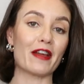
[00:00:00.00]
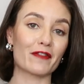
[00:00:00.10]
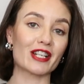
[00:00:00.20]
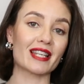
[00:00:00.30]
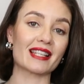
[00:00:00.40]

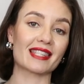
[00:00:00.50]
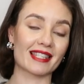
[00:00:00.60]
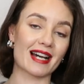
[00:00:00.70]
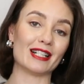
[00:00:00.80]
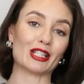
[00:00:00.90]
favorite
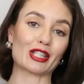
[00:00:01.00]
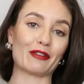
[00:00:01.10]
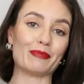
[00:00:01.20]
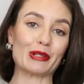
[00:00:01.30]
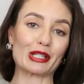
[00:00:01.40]
styles
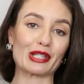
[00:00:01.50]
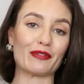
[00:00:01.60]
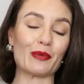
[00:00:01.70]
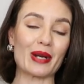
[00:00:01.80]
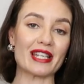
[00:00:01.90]
of boots
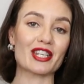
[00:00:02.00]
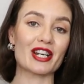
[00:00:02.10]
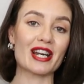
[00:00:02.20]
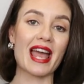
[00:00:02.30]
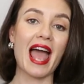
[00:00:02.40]
for
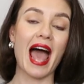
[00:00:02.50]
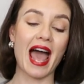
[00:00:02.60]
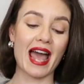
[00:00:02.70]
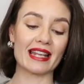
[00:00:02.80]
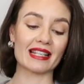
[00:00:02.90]
winter,
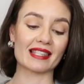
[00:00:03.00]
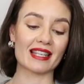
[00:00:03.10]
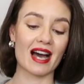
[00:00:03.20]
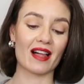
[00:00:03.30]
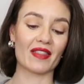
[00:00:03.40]
and a
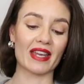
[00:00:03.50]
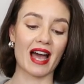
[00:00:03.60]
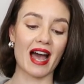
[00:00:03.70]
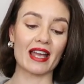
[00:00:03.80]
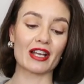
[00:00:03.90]
style that
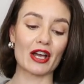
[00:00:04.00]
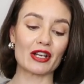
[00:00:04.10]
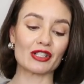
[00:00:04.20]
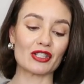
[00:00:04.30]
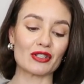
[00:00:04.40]
I
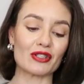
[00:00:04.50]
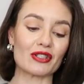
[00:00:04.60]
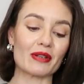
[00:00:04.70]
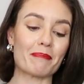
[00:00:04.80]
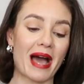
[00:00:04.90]
go
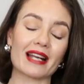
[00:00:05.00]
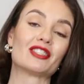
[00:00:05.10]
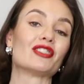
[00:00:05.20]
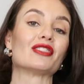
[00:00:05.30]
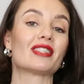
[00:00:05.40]

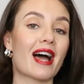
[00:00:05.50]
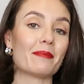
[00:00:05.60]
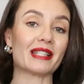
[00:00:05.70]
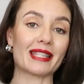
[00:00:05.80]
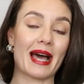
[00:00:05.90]
back to
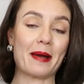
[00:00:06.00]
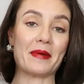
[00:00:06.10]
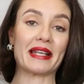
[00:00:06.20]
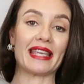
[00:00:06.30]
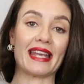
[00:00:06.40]
time and
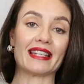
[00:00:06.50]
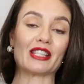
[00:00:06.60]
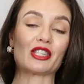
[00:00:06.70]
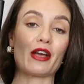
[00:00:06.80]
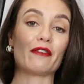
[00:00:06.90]
time
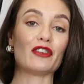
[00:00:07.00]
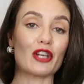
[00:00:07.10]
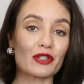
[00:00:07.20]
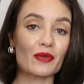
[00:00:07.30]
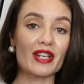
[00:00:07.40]
again. So if you
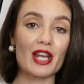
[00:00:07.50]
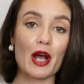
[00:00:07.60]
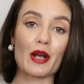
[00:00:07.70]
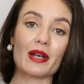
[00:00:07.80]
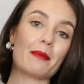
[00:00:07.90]
don't already
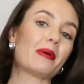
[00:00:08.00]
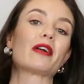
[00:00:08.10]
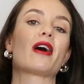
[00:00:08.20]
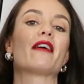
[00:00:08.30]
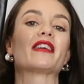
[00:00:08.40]
own a
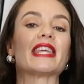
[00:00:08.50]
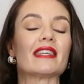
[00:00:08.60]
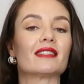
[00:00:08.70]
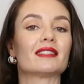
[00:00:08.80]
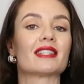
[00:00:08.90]
pair of
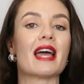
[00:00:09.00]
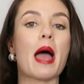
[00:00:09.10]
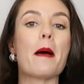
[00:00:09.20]
heeled